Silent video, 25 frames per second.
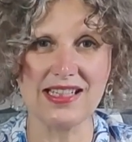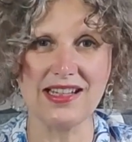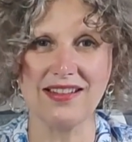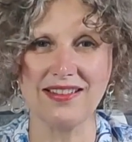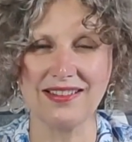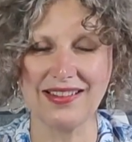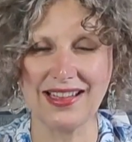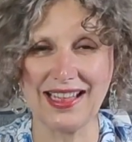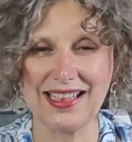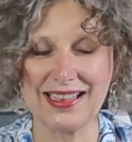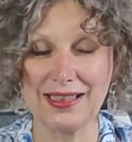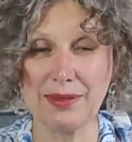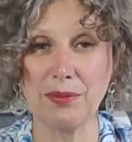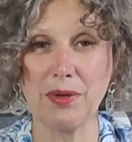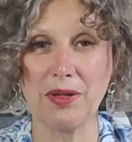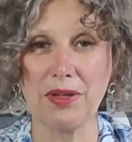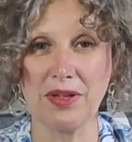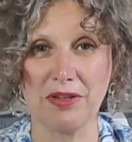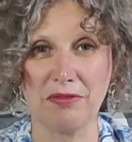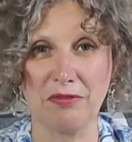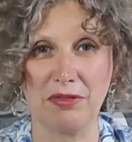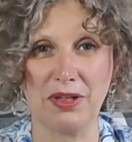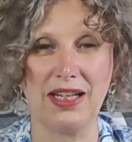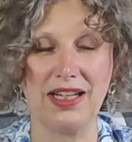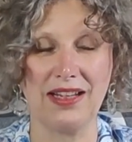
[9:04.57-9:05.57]
and that's when I
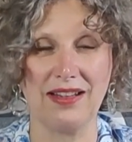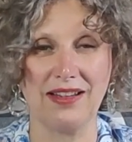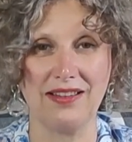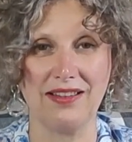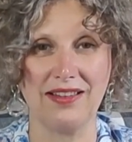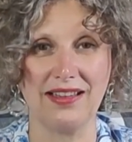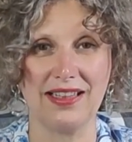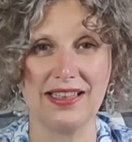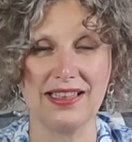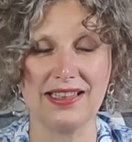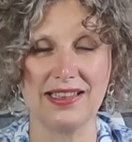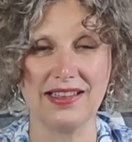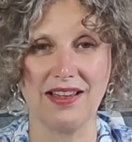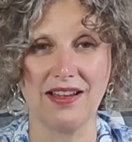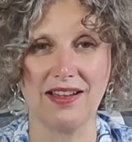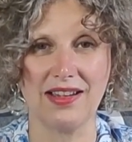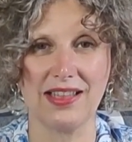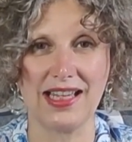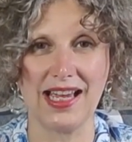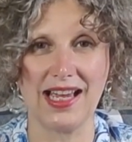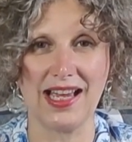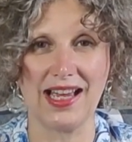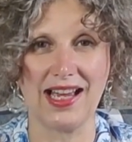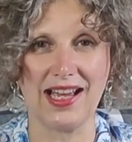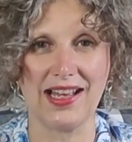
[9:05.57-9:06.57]
realised that
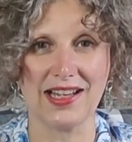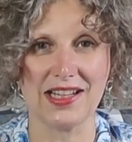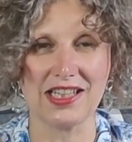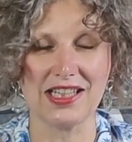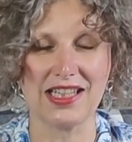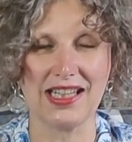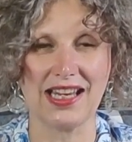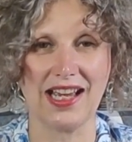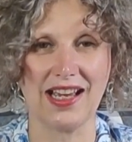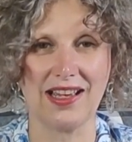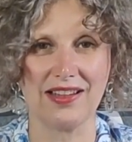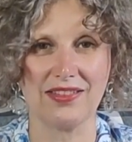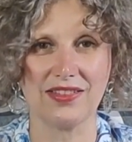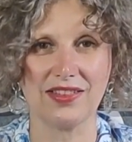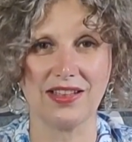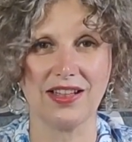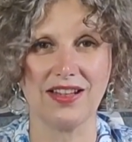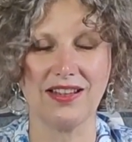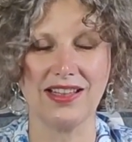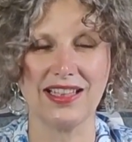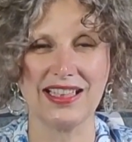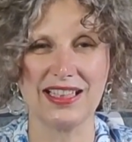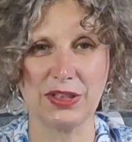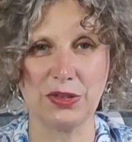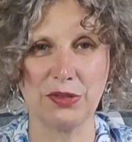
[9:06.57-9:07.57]
I actually had the
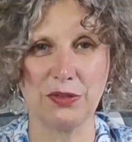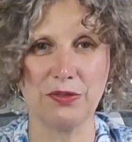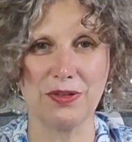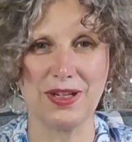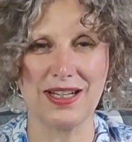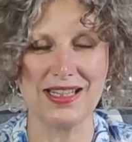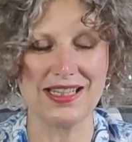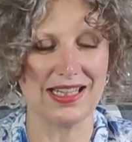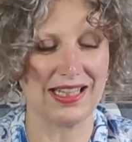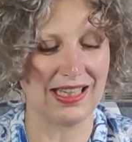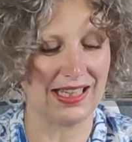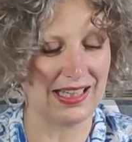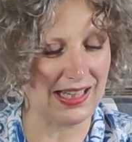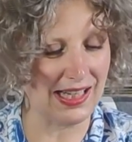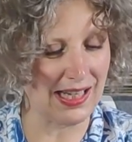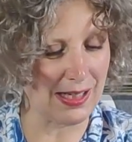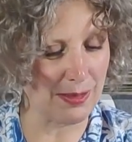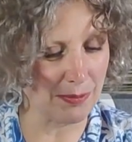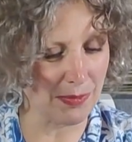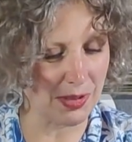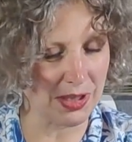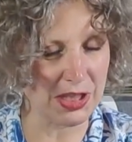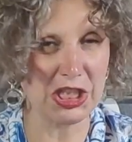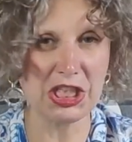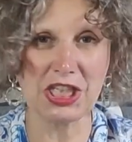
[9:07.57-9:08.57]
lights already in
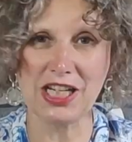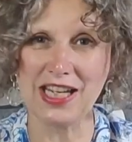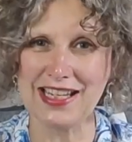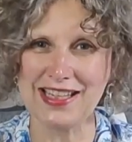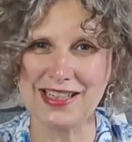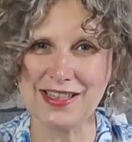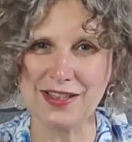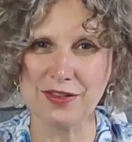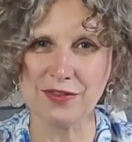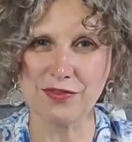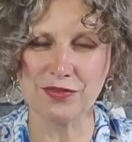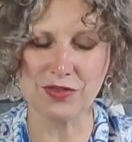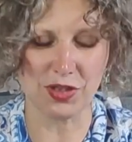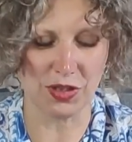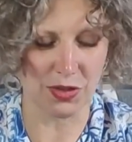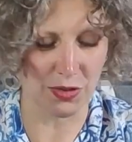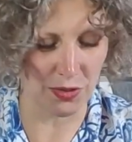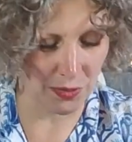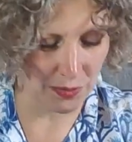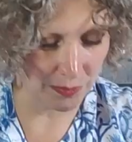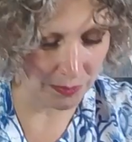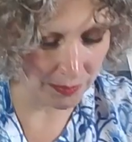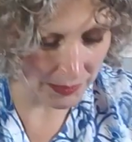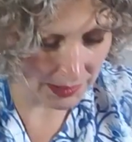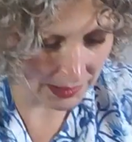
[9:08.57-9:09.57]
my shed of
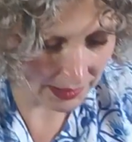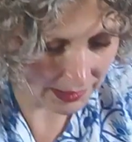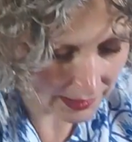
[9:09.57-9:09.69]
doom.